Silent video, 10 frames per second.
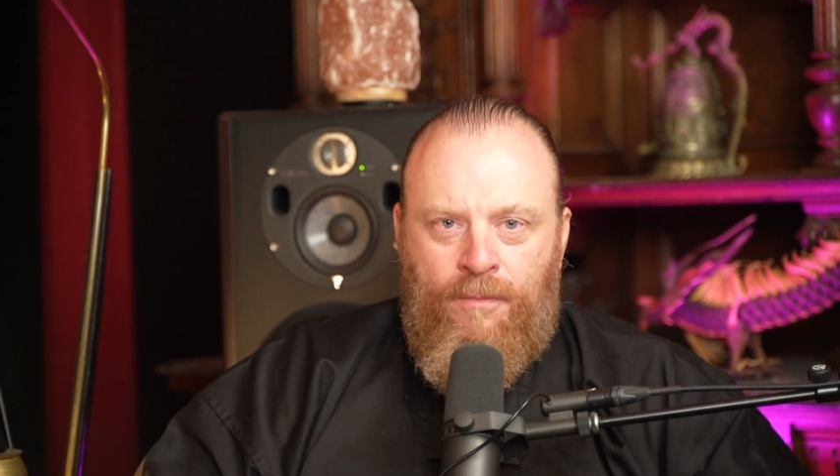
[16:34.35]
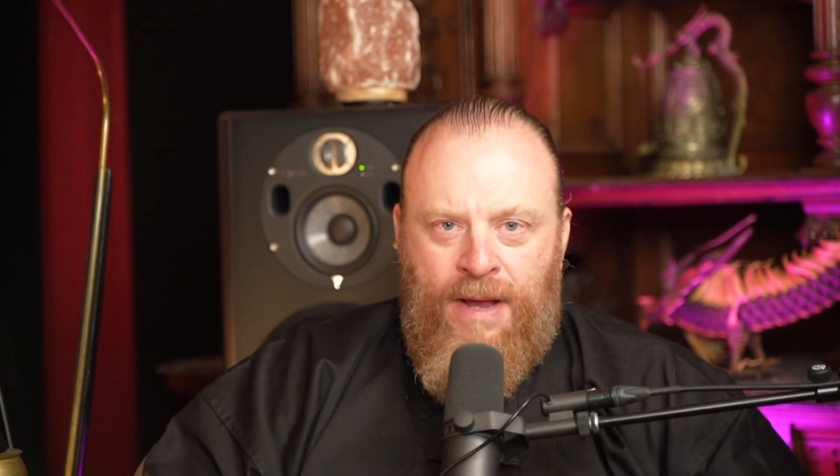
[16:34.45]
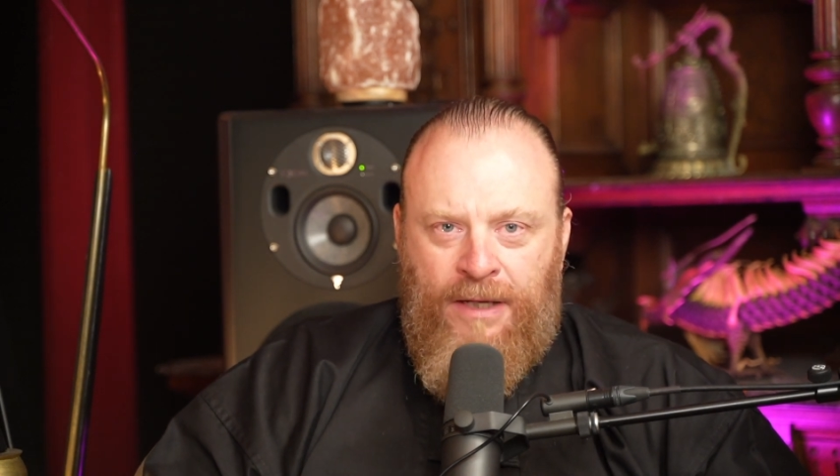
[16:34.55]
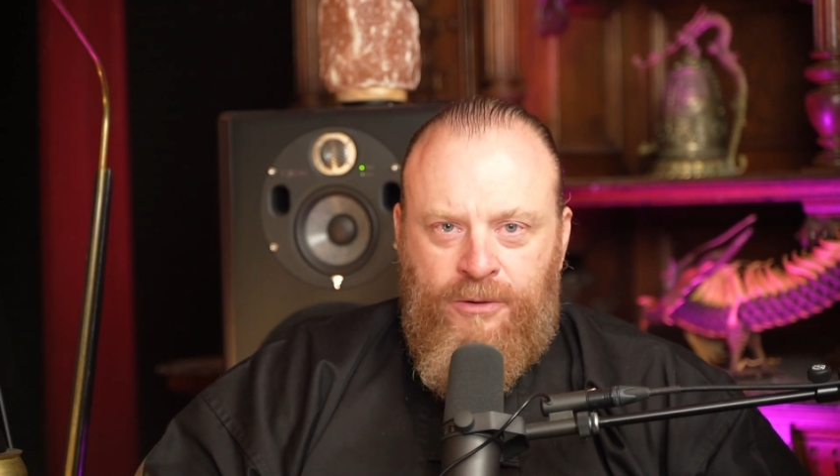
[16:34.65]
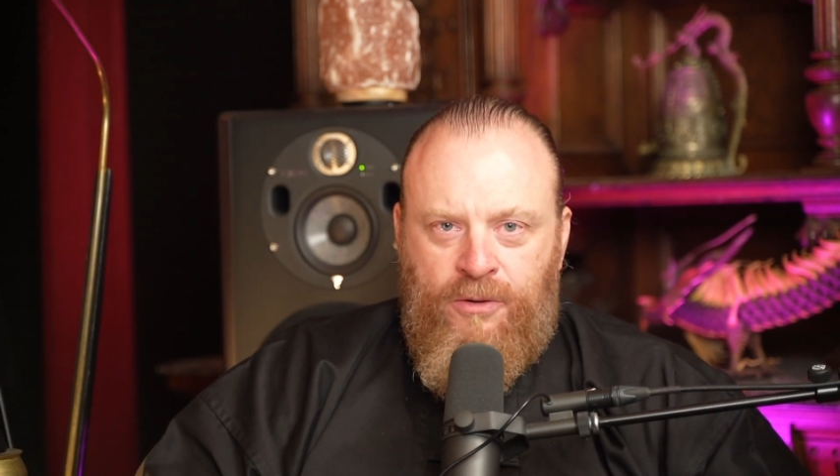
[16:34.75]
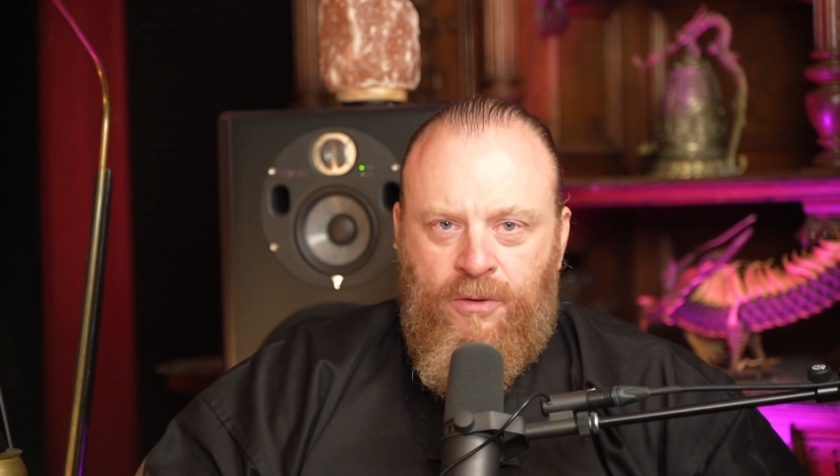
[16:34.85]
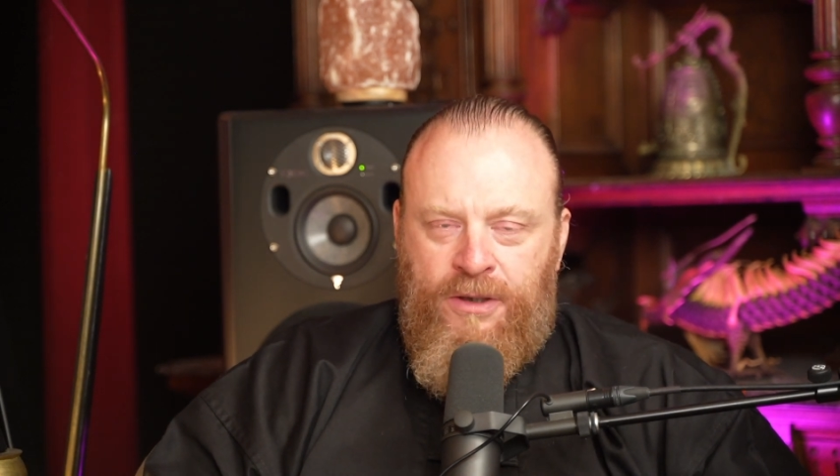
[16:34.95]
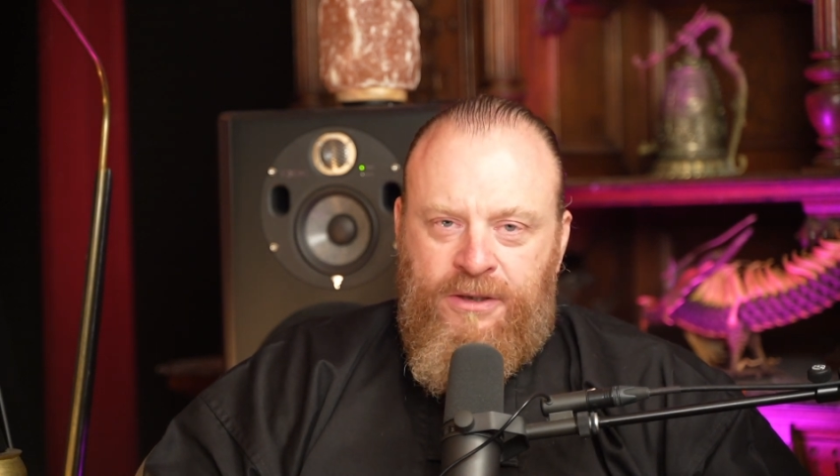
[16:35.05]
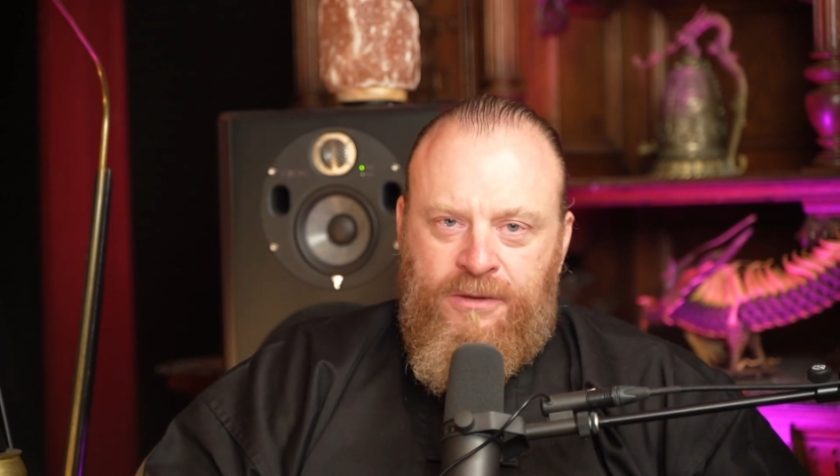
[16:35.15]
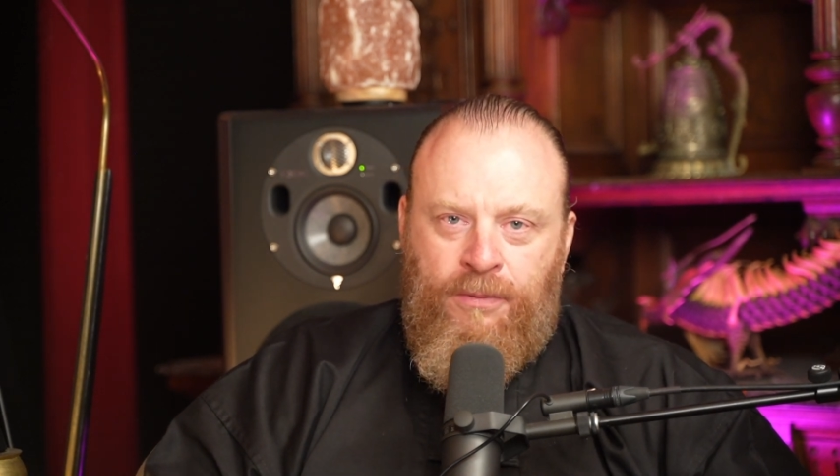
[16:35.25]
magical
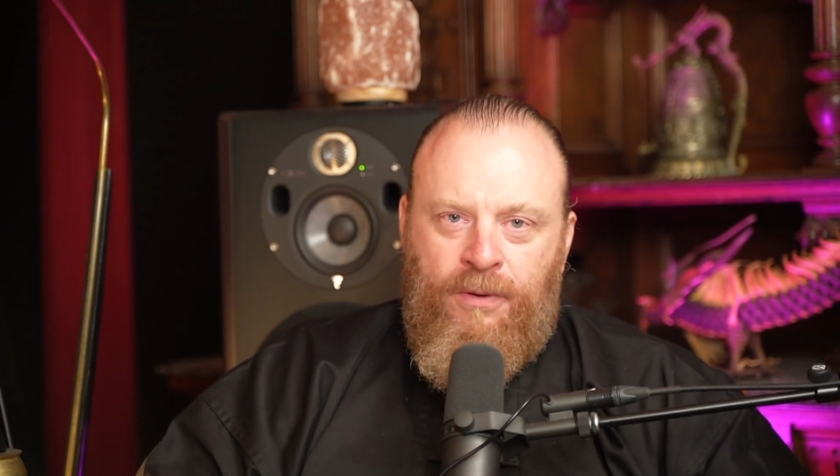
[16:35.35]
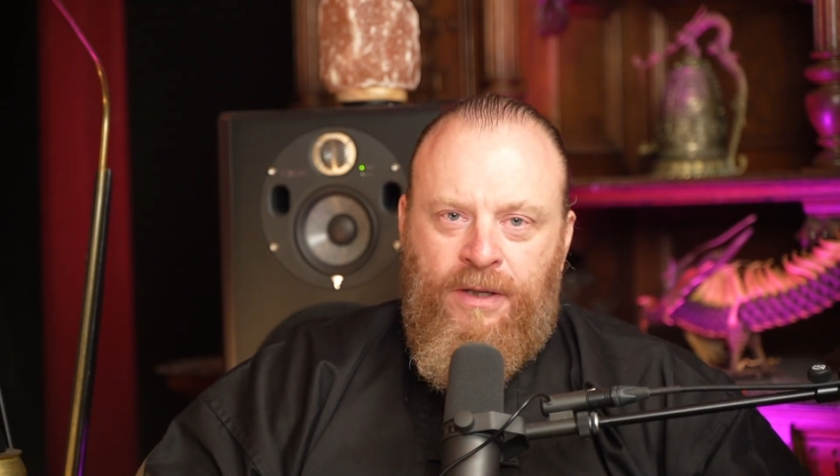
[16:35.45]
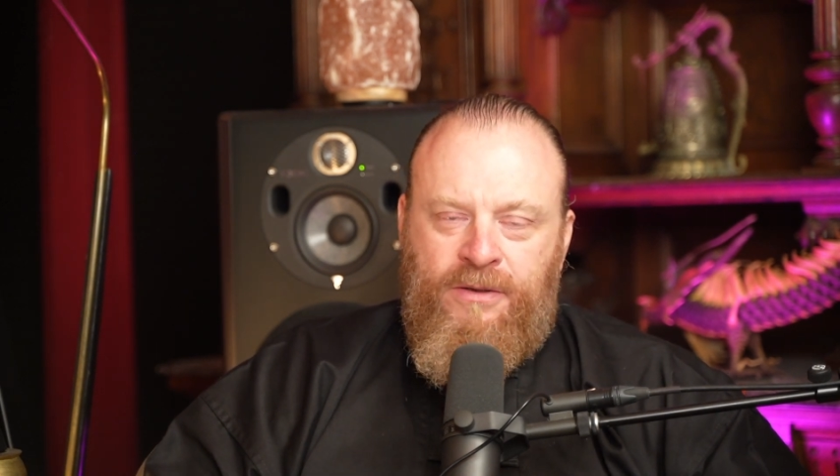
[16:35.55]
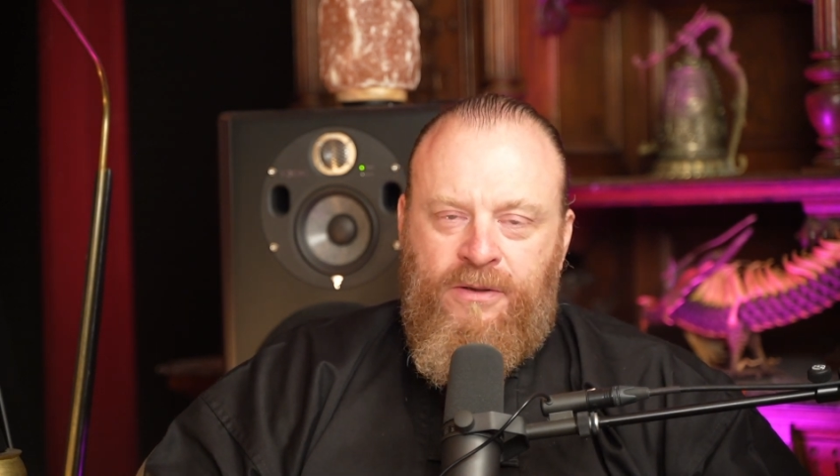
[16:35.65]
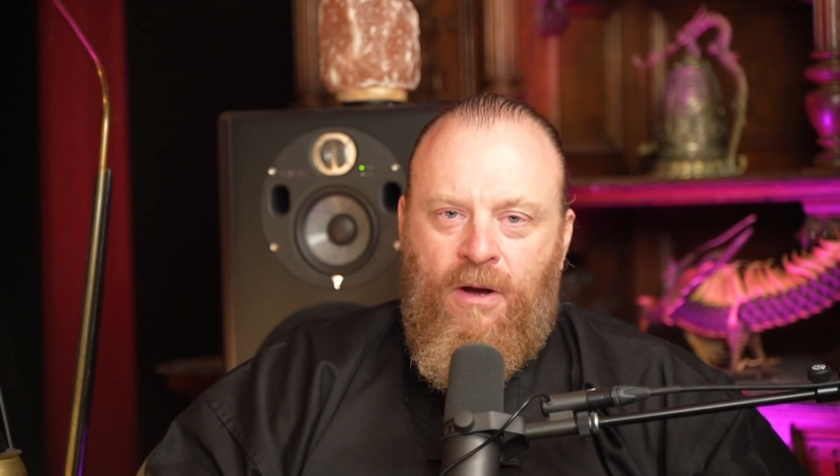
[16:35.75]
experience